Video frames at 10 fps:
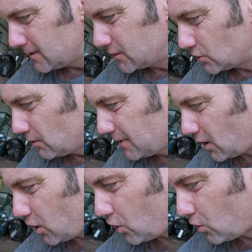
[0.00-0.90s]
There's a little bit
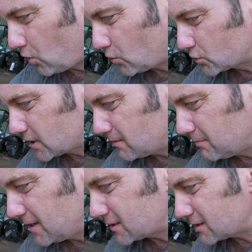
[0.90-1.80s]
of holes
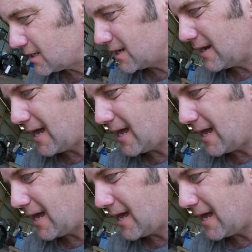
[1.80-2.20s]
getting mixed in.